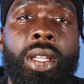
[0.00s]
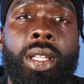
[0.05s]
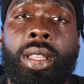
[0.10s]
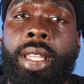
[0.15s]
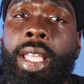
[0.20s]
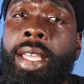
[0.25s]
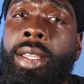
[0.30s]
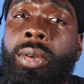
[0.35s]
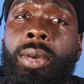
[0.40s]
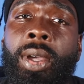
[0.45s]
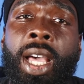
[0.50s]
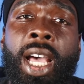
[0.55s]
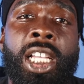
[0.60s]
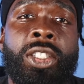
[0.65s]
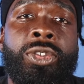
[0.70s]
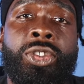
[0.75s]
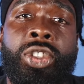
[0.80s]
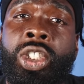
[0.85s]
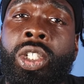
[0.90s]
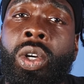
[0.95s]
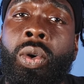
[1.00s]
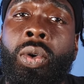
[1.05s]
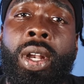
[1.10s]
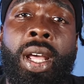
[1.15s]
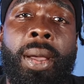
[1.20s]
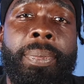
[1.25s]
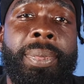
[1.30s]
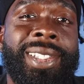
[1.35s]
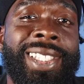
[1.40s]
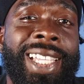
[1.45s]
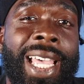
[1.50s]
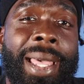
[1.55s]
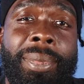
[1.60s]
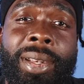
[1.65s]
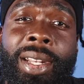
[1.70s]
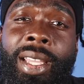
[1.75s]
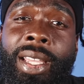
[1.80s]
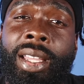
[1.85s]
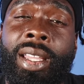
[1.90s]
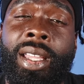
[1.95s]
Thank you guys for showing up and
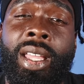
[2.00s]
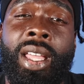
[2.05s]
tapping in.